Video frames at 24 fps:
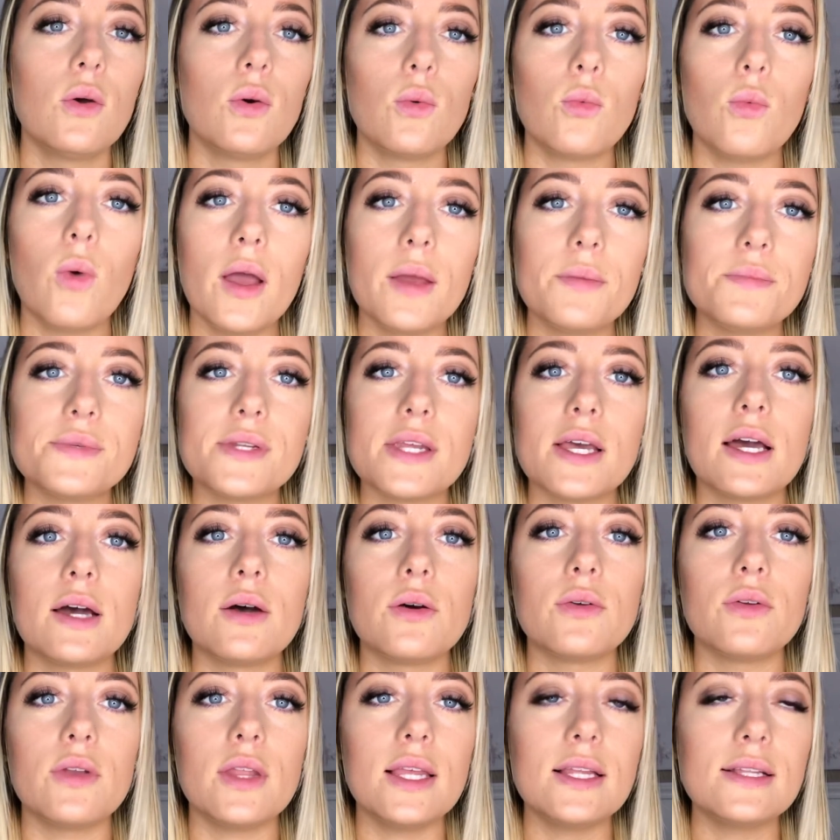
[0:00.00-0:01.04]
wiped
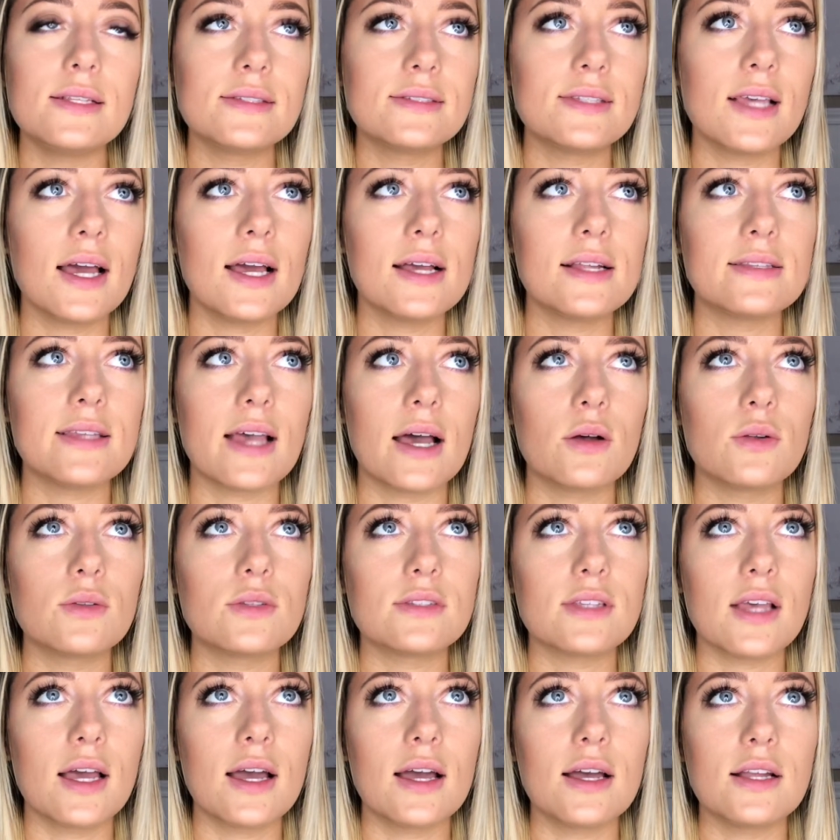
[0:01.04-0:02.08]
down insides,
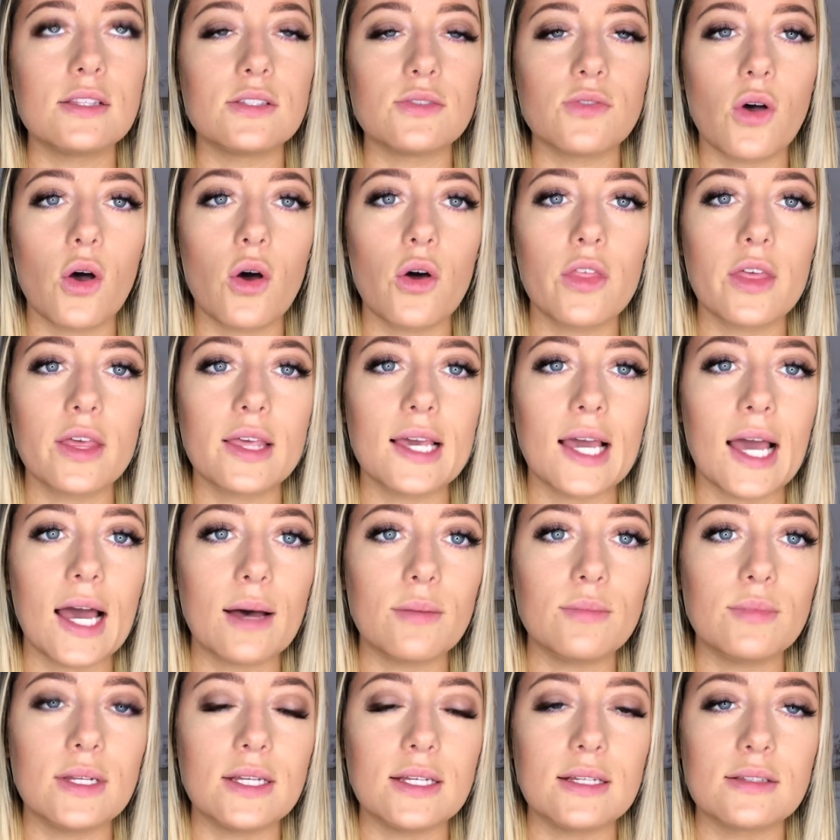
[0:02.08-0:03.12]
outsides of all the
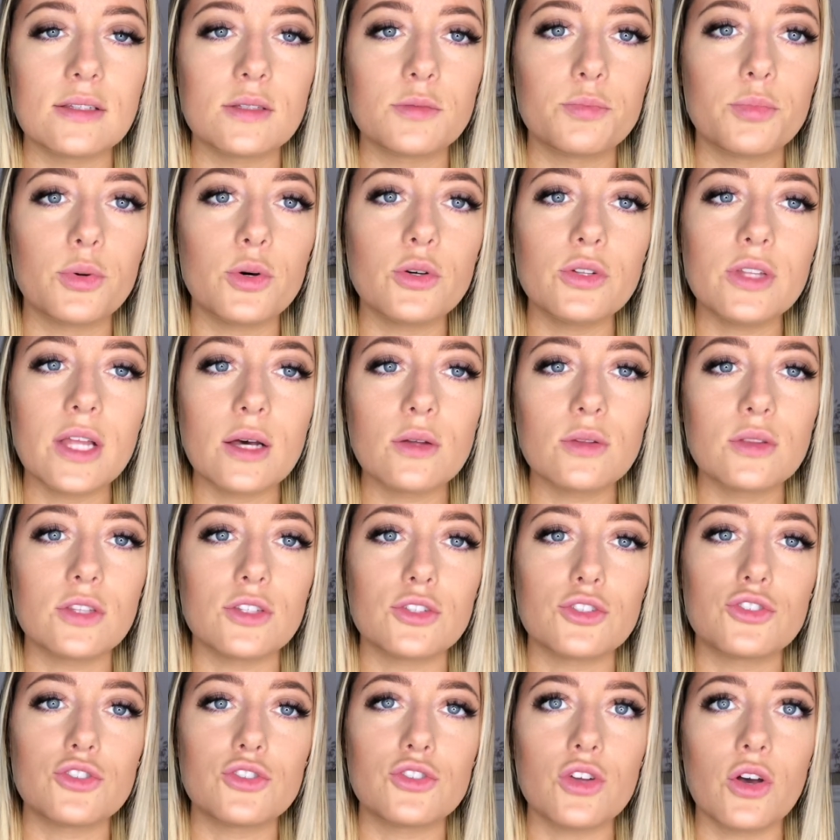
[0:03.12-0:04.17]
cabinets, pulled out the
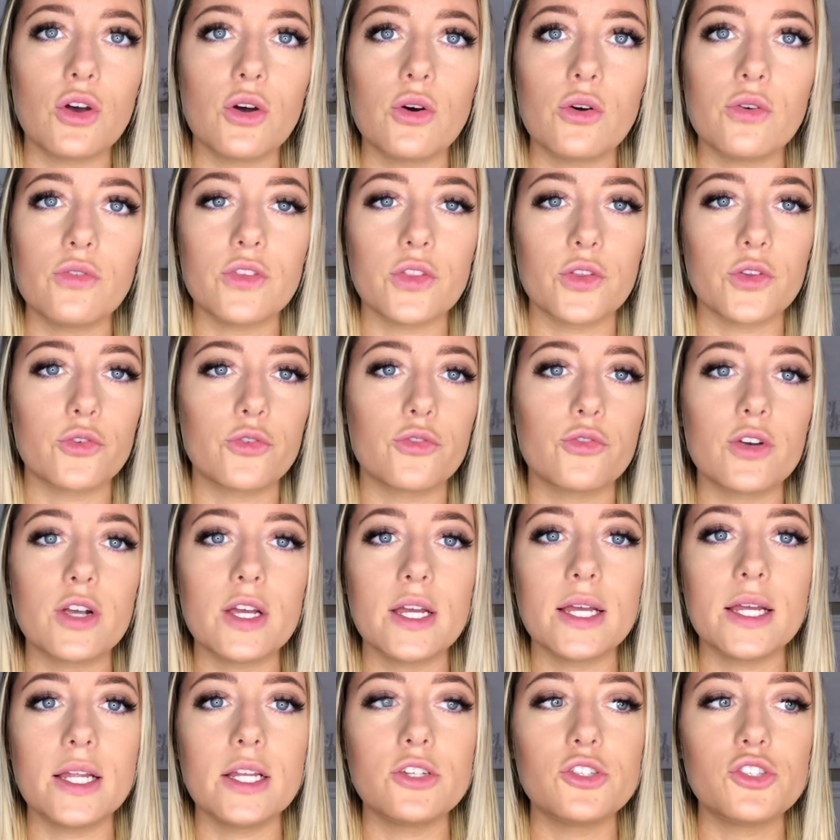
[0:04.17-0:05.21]
stove and the
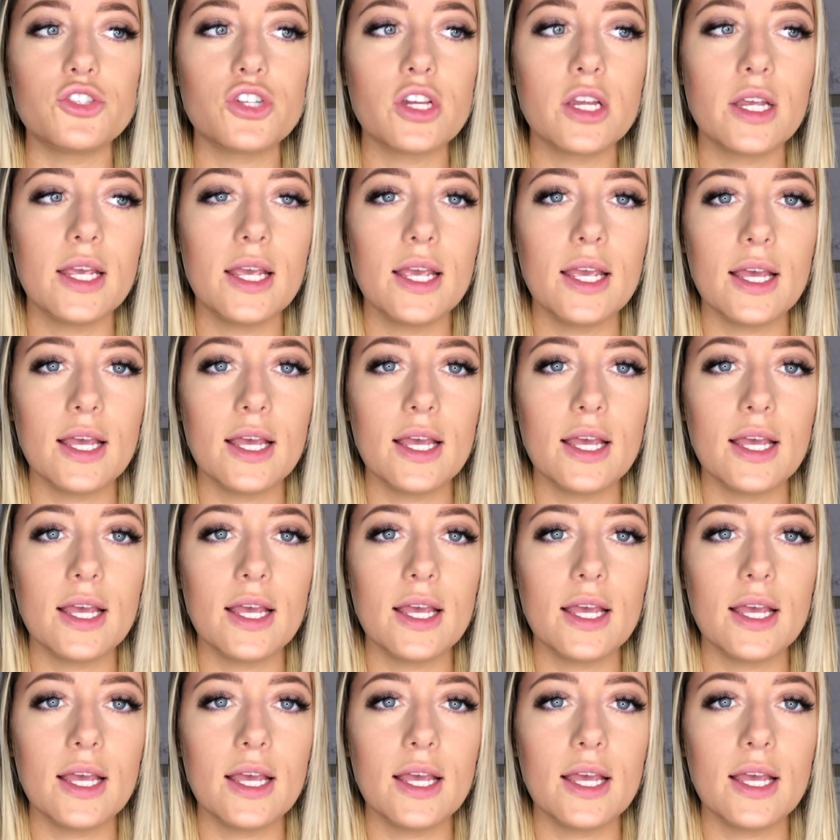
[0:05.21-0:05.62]
fridge,